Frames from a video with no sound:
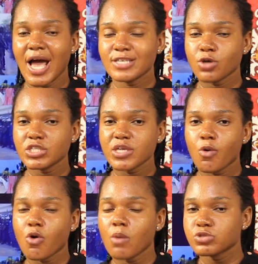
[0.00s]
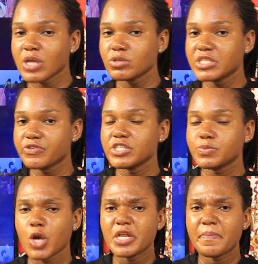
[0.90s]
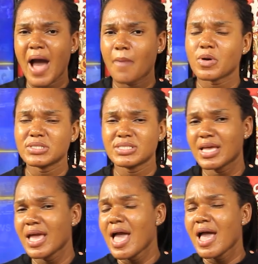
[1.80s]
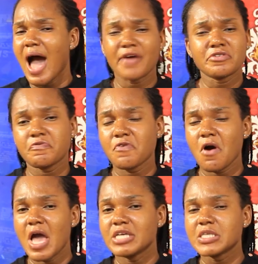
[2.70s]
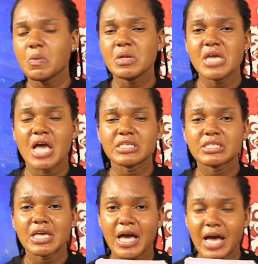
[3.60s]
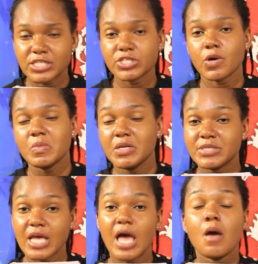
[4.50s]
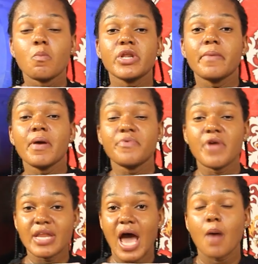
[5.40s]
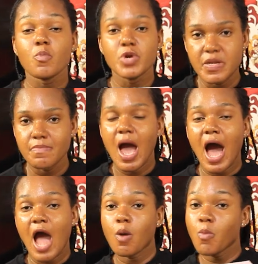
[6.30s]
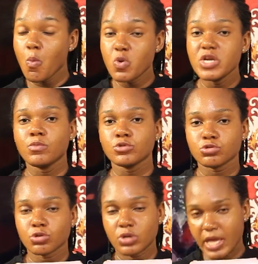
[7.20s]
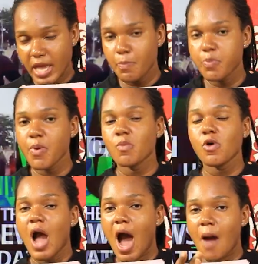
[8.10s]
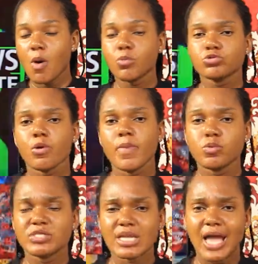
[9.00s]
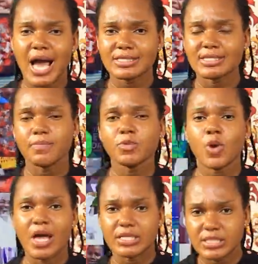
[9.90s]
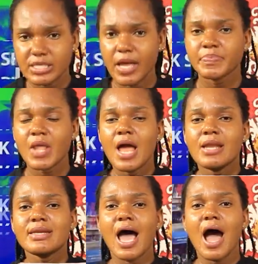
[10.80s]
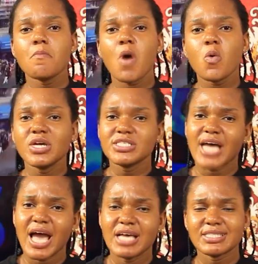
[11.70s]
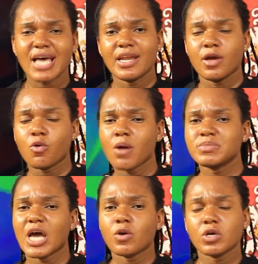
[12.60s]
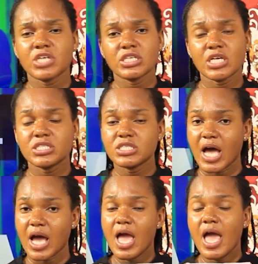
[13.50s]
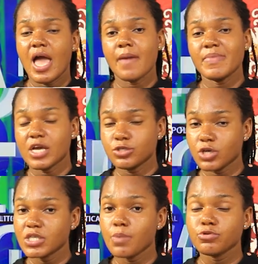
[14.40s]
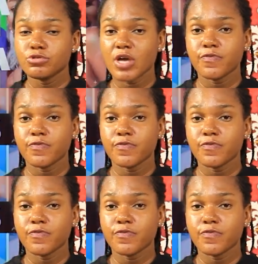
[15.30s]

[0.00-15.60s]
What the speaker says: No, I saw she come. No secret. We only buy one thing. I shall for a so we need. As I say, a catch up. Meaning, say, we need a brain. I'm money. I'm more money. So, no, yeah, boom. I'm more. So, maybe we send you a sem no ATM. Now, Moesha, a son, and come, shall not share shit now. Me, I share shit with you.